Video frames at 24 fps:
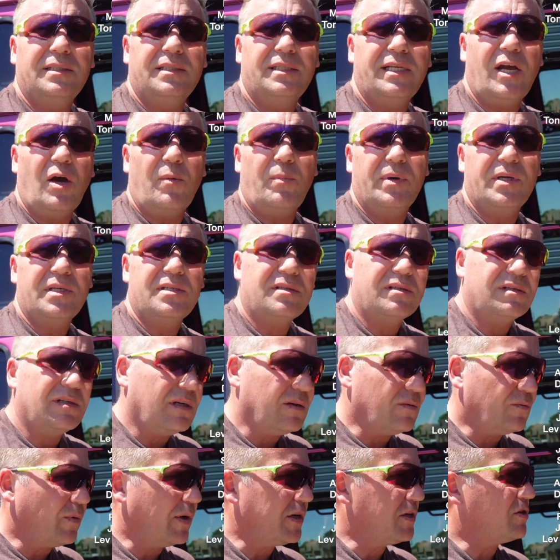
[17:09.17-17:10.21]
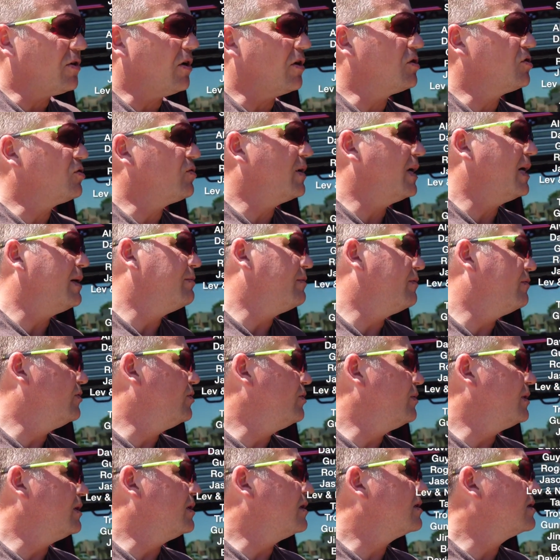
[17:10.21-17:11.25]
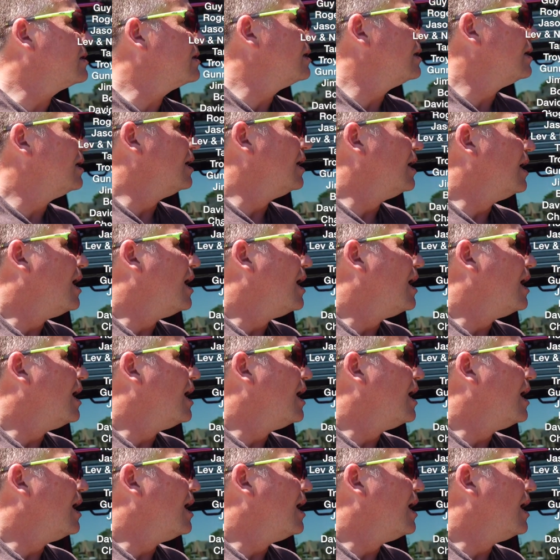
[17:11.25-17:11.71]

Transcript: to help us uh, reach our dream of doing this